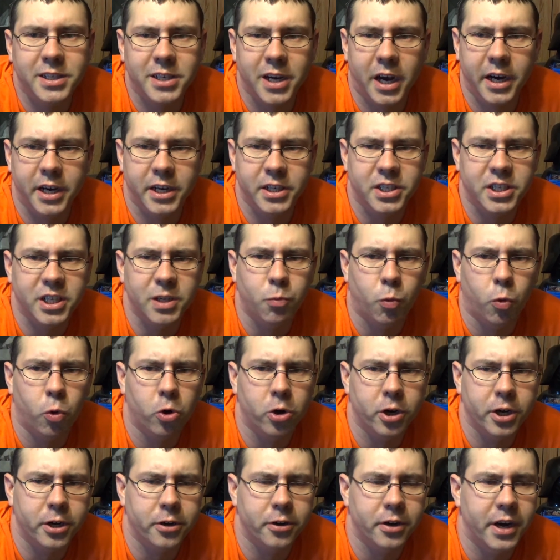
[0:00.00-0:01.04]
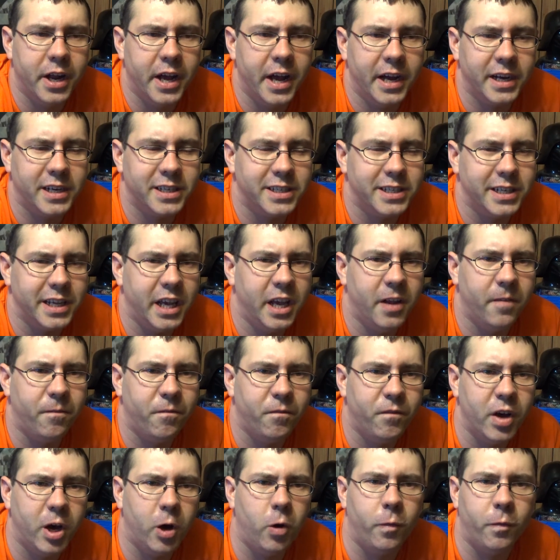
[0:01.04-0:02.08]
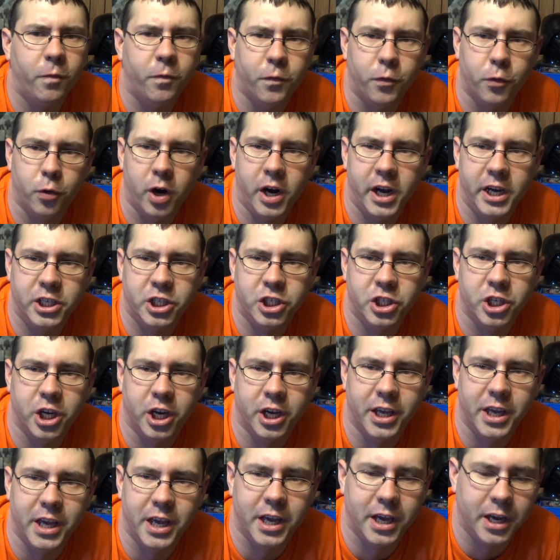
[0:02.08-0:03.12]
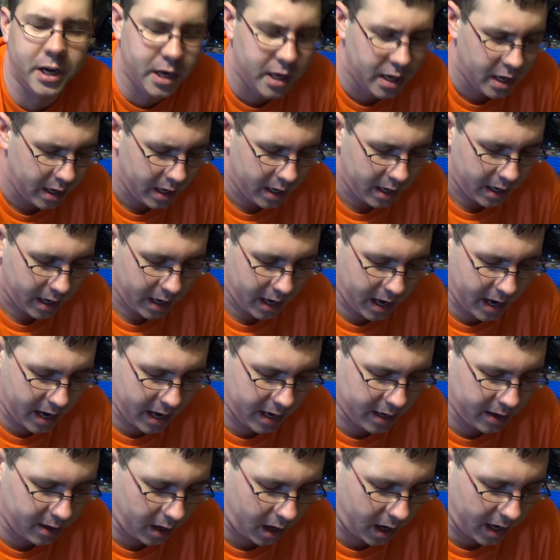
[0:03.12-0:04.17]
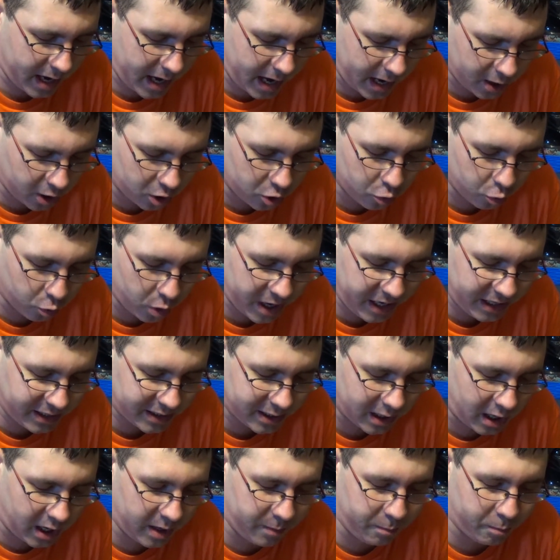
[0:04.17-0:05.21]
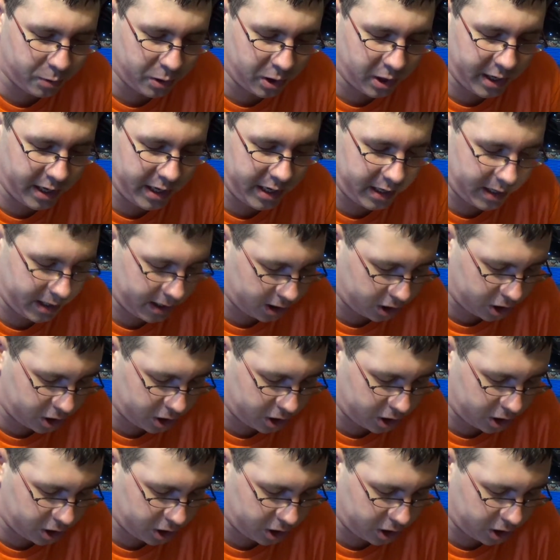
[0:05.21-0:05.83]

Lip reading: Dynasty Warrior Next, it felt fresh again, and I had a great time playing it.